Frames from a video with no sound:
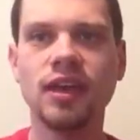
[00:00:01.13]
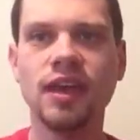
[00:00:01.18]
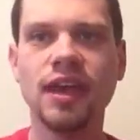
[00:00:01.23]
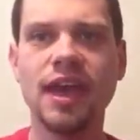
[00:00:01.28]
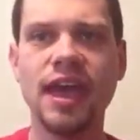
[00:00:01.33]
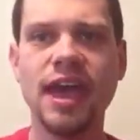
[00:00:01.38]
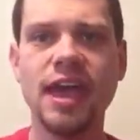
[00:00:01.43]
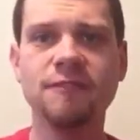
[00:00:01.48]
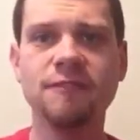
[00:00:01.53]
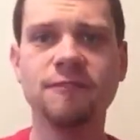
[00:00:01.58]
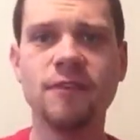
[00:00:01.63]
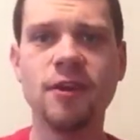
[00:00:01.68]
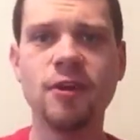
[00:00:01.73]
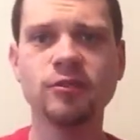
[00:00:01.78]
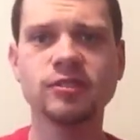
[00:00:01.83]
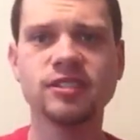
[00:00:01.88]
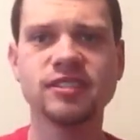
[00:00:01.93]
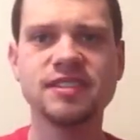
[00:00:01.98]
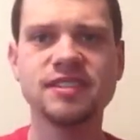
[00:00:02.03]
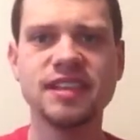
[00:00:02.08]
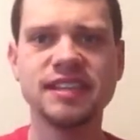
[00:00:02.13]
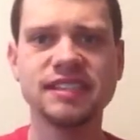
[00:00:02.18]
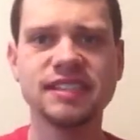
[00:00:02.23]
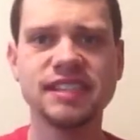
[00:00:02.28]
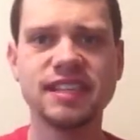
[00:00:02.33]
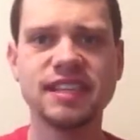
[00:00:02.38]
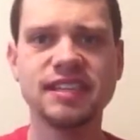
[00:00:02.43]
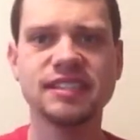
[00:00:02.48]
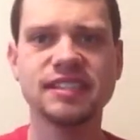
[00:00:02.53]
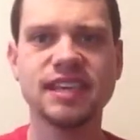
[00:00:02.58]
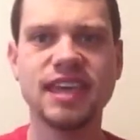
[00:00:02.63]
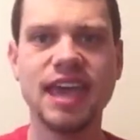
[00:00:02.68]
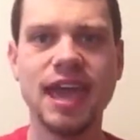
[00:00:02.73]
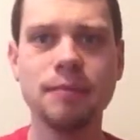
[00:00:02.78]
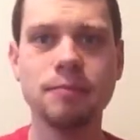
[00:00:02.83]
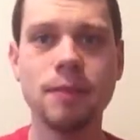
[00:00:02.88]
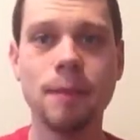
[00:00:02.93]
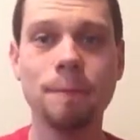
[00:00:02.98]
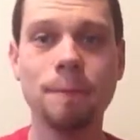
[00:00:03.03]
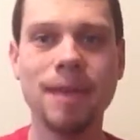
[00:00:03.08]
Hey folks, this is
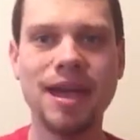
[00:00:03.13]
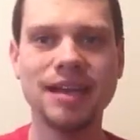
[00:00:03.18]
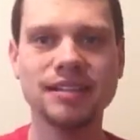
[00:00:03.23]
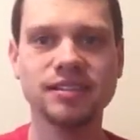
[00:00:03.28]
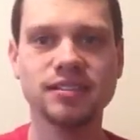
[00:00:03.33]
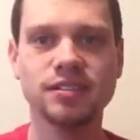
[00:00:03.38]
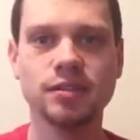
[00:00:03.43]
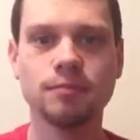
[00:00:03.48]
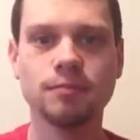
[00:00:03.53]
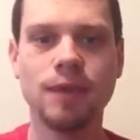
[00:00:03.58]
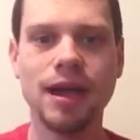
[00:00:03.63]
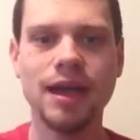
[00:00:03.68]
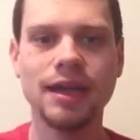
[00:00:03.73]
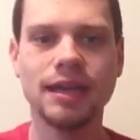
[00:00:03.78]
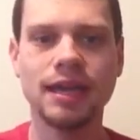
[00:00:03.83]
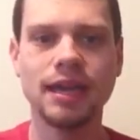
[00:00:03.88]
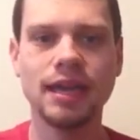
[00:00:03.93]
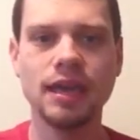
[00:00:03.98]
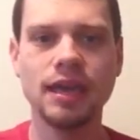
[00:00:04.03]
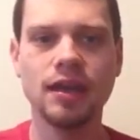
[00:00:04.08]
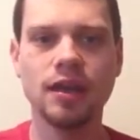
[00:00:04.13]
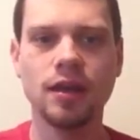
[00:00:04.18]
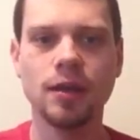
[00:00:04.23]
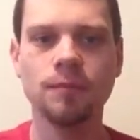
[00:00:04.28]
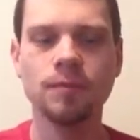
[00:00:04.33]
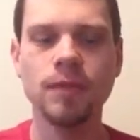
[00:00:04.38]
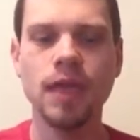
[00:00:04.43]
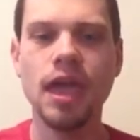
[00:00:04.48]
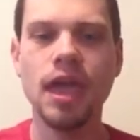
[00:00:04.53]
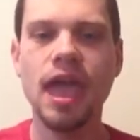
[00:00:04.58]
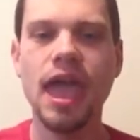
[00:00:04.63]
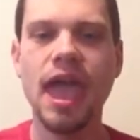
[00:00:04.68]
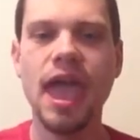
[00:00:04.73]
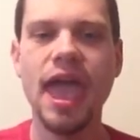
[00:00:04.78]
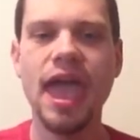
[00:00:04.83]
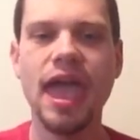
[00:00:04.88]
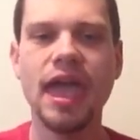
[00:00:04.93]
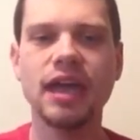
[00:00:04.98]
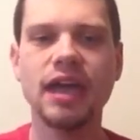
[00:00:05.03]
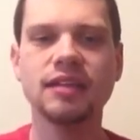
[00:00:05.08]
Game Master Mike here,
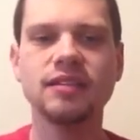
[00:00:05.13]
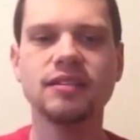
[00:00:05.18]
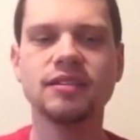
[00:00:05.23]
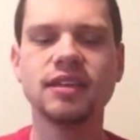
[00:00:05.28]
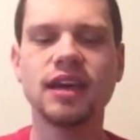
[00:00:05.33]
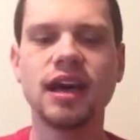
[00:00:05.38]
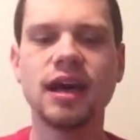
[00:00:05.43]
and